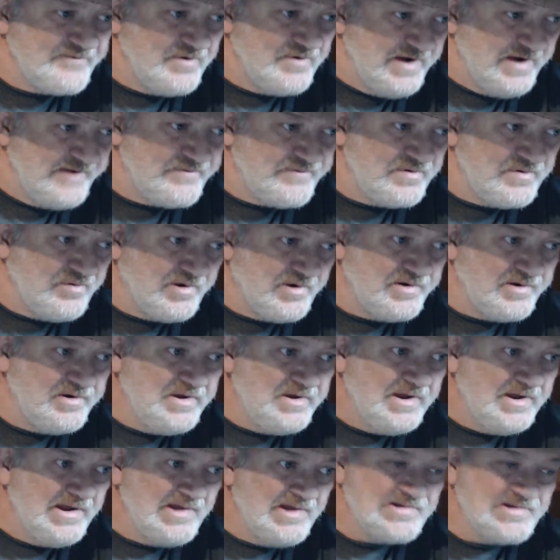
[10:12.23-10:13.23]
It's shelter
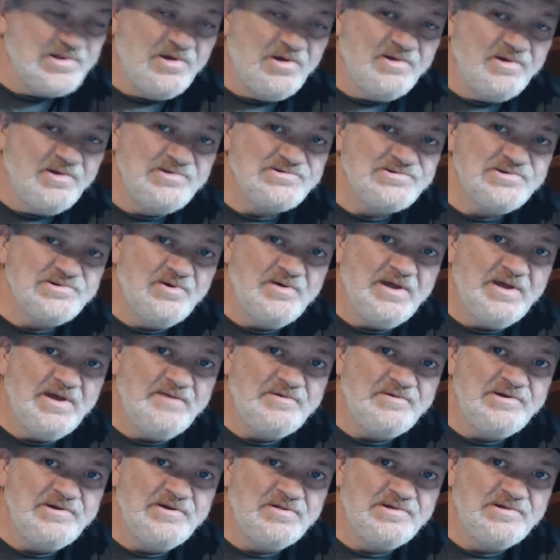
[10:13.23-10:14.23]
for everyone, as
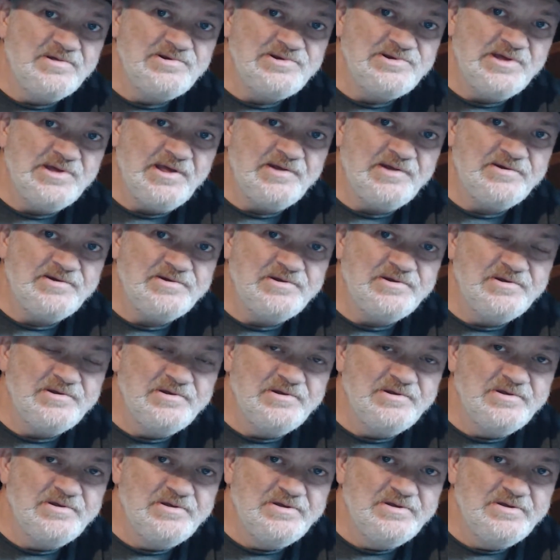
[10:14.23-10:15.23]
long as you don't have any ill
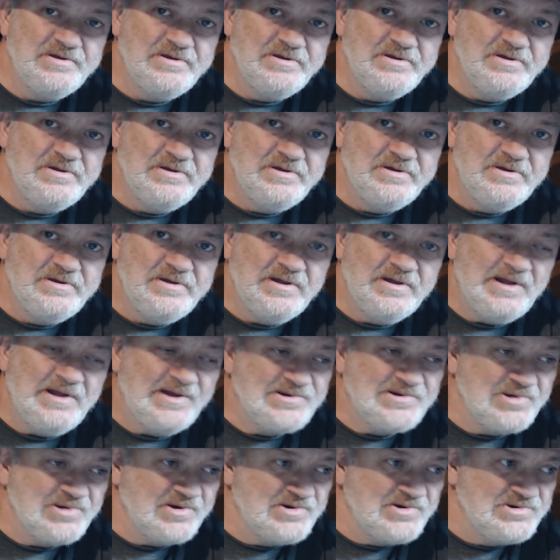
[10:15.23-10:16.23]
intent.
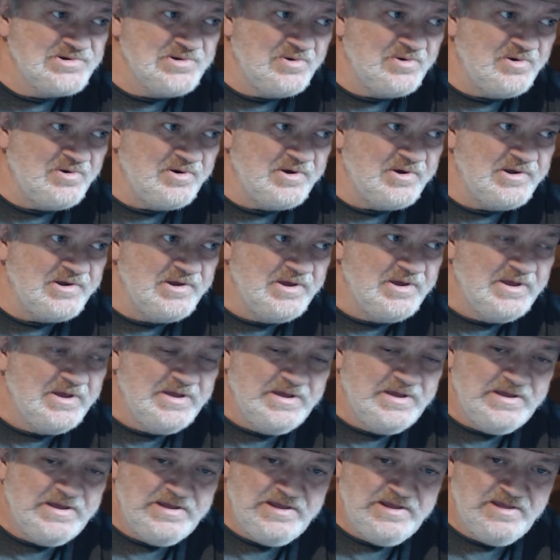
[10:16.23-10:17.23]
And I took joy
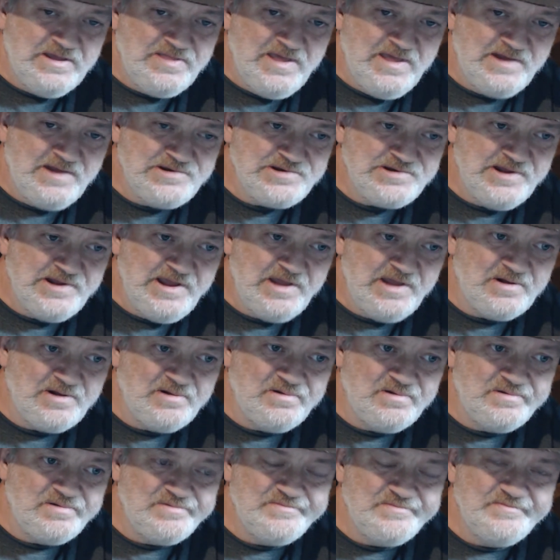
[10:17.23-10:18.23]
in that
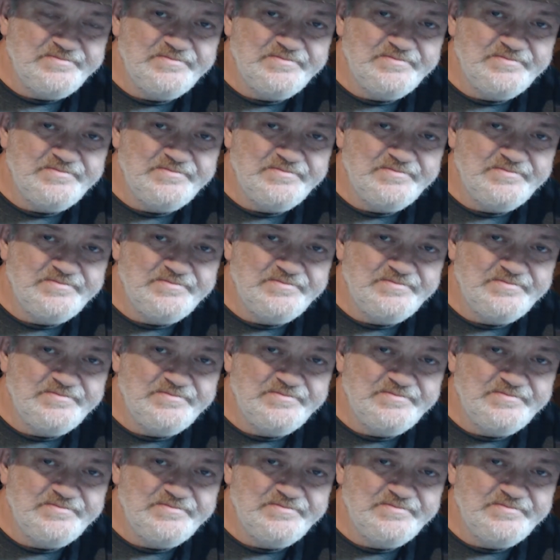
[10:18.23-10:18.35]
channel.